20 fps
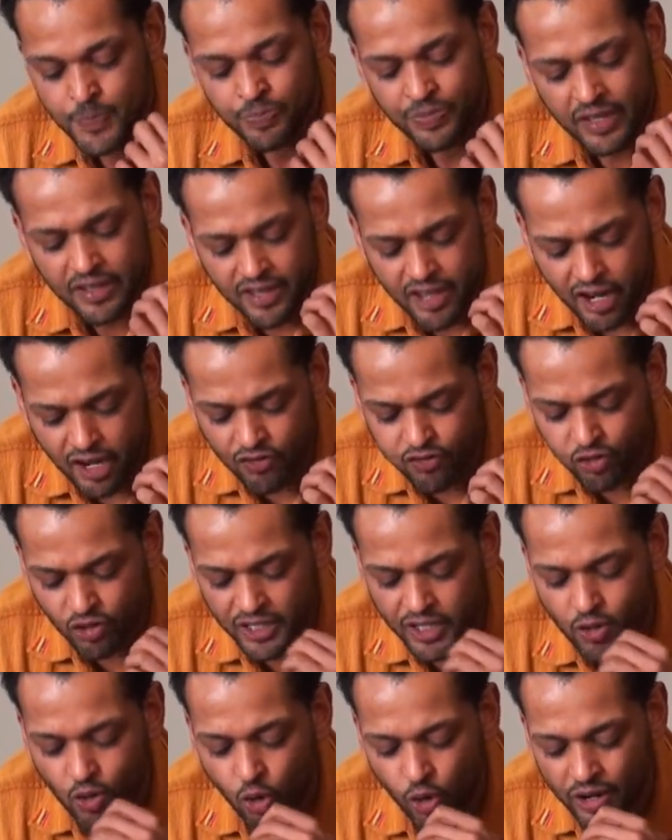In carefully
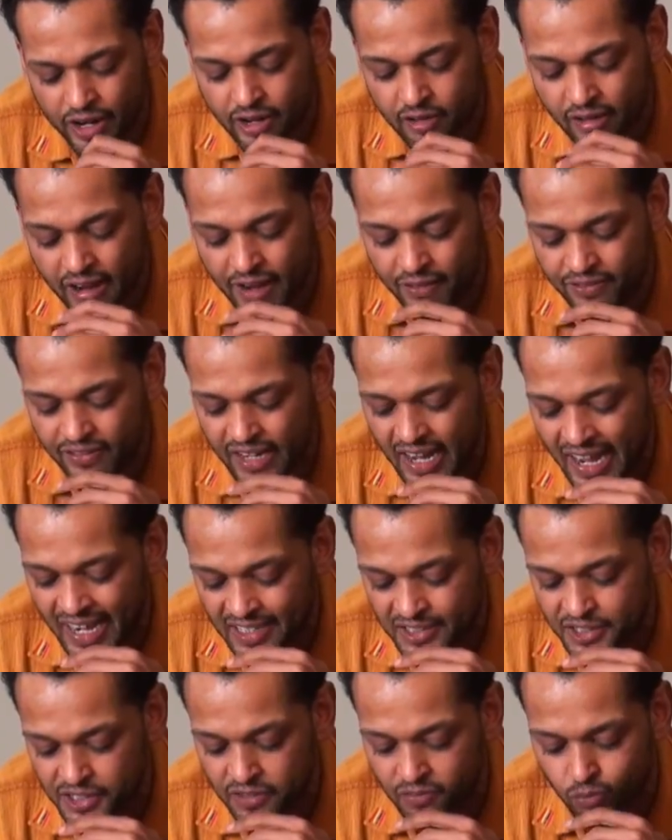choreographed
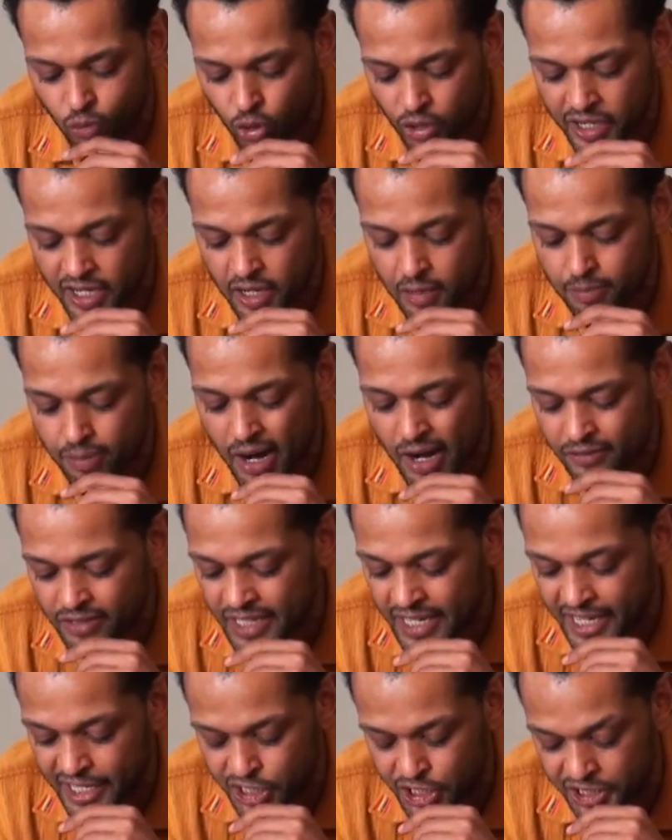acts of mourning and
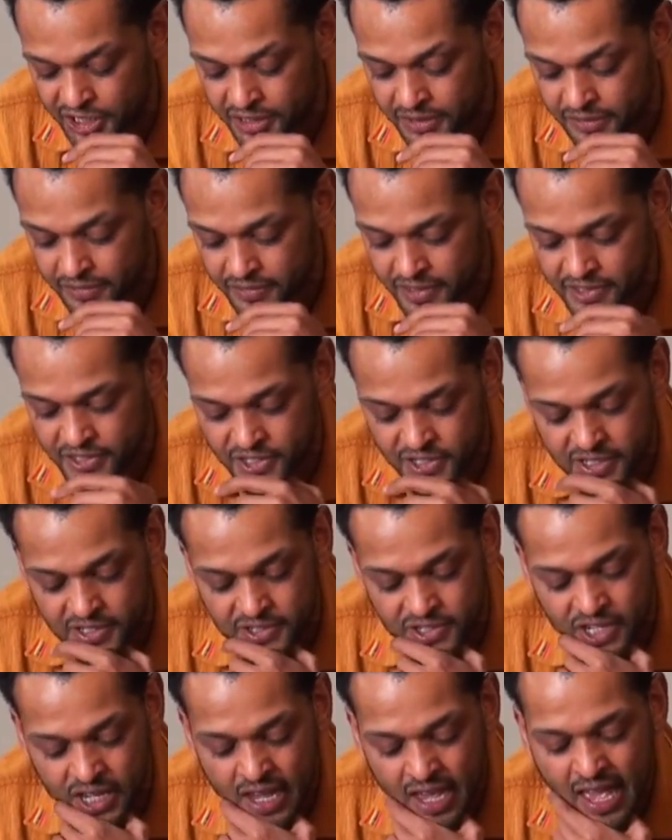provocation, for instance,